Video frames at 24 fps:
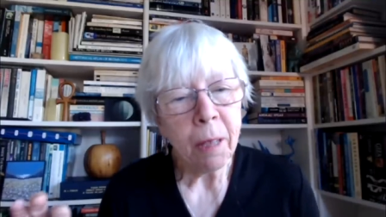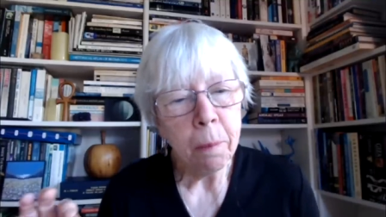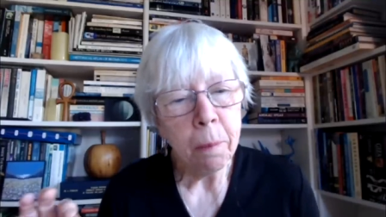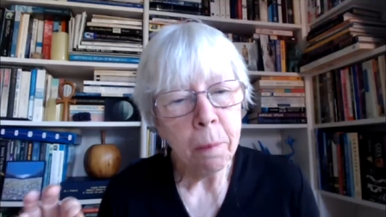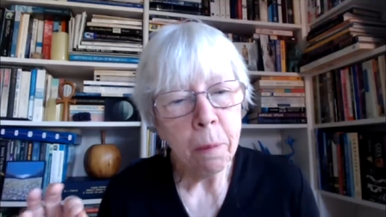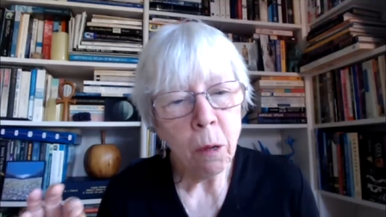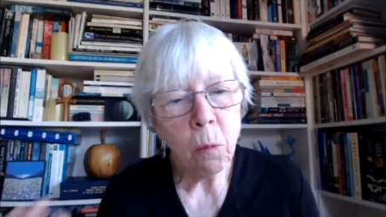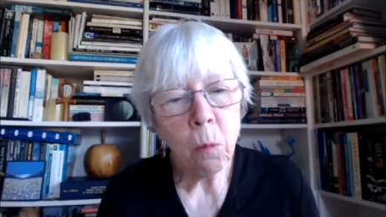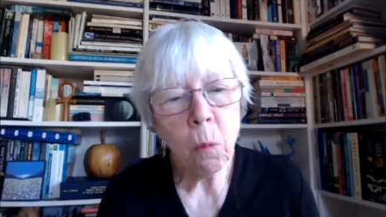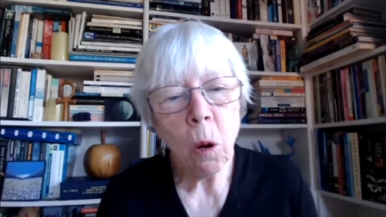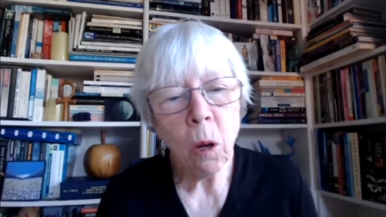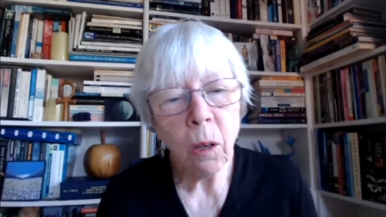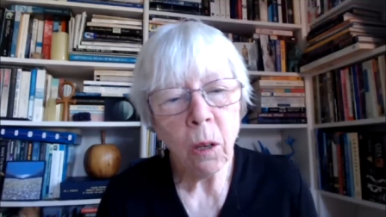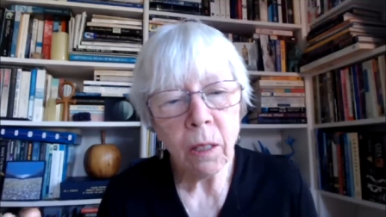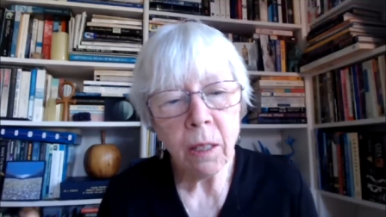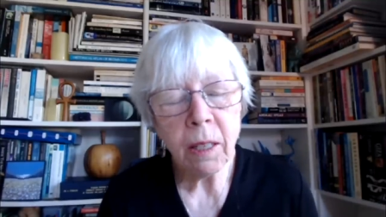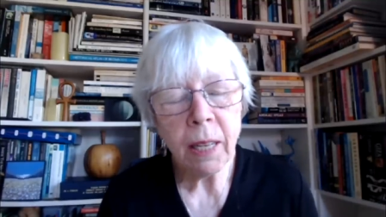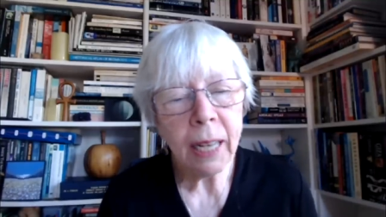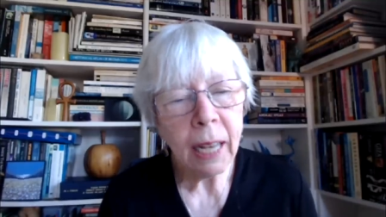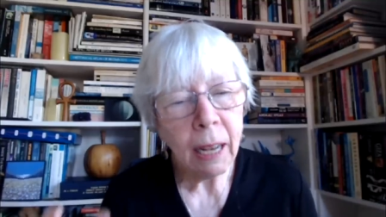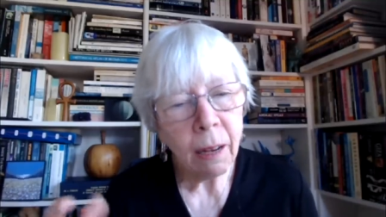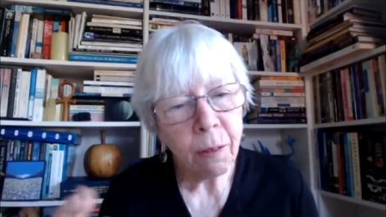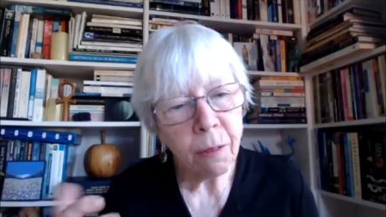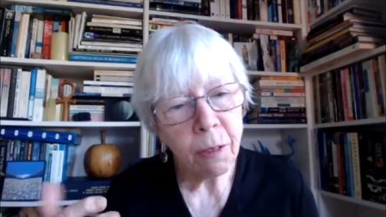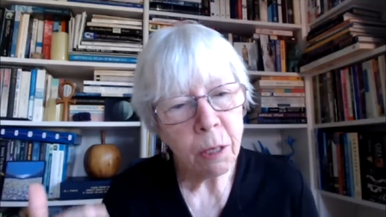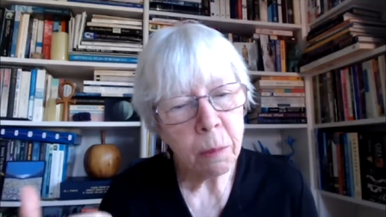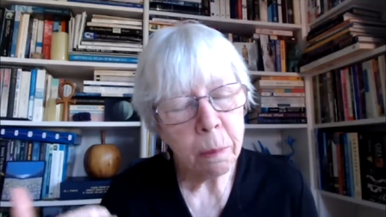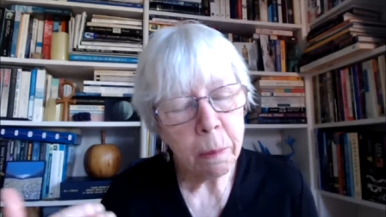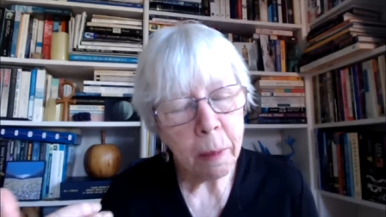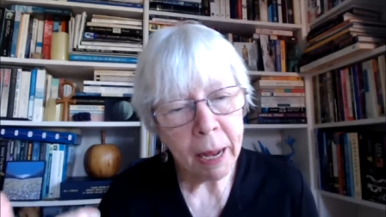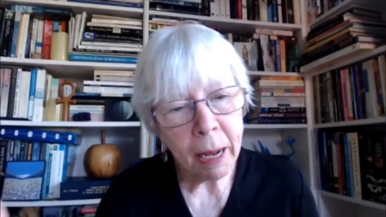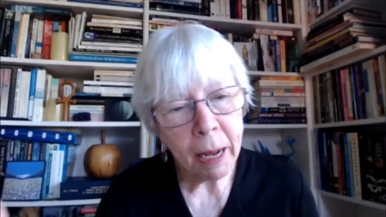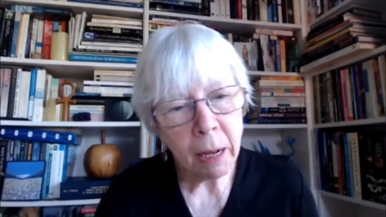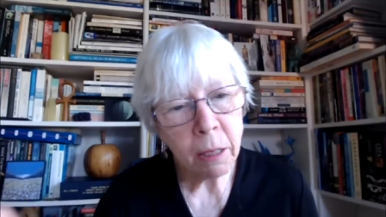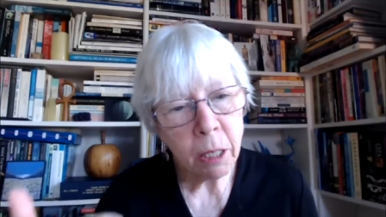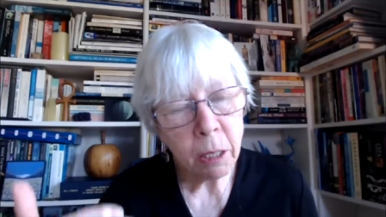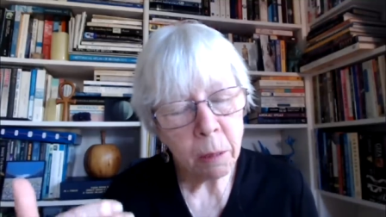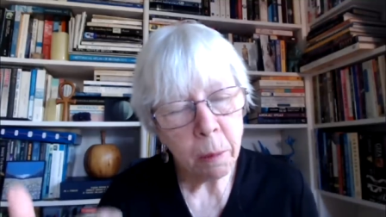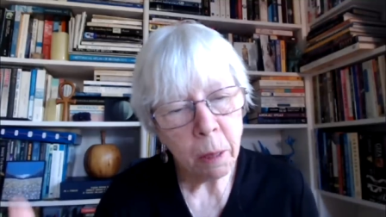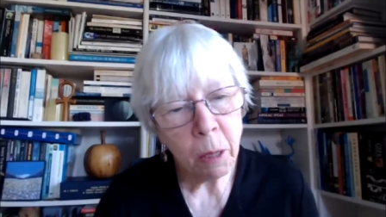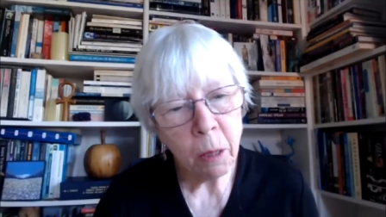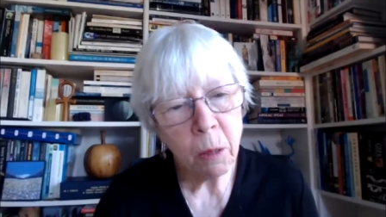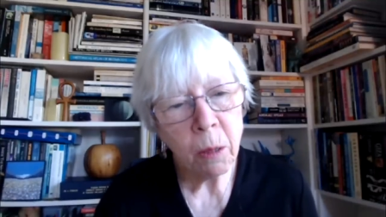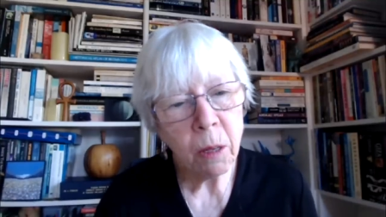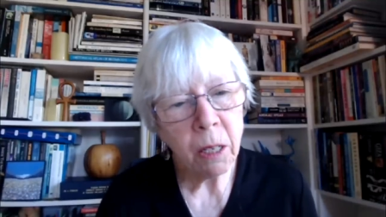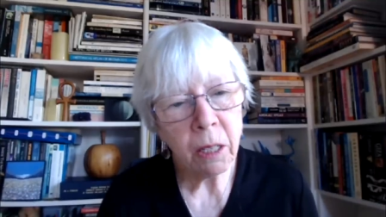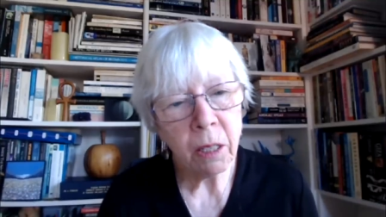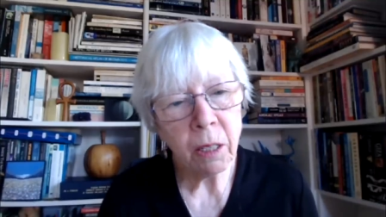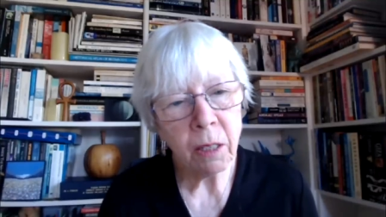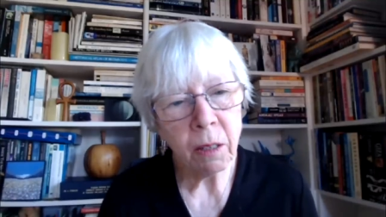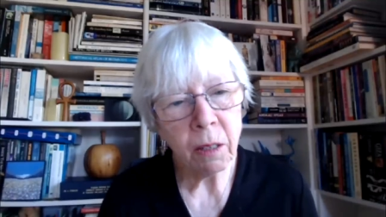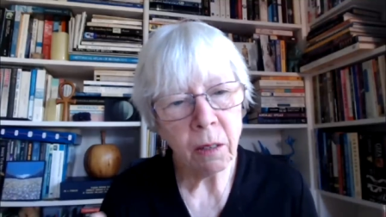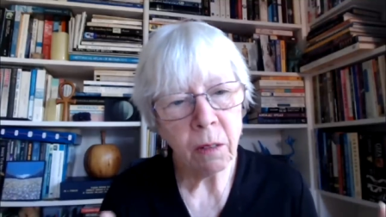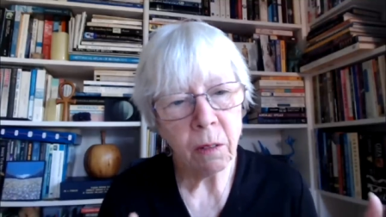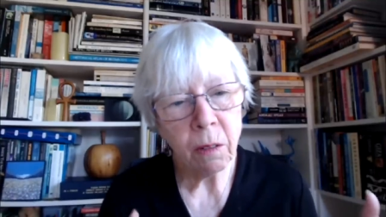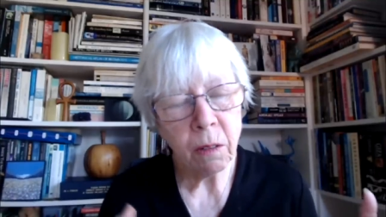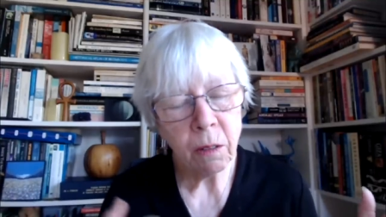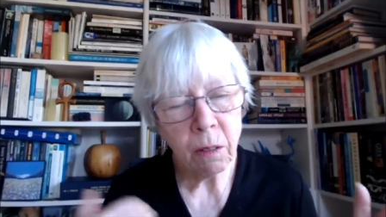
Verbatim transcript: But one thing I've spoken,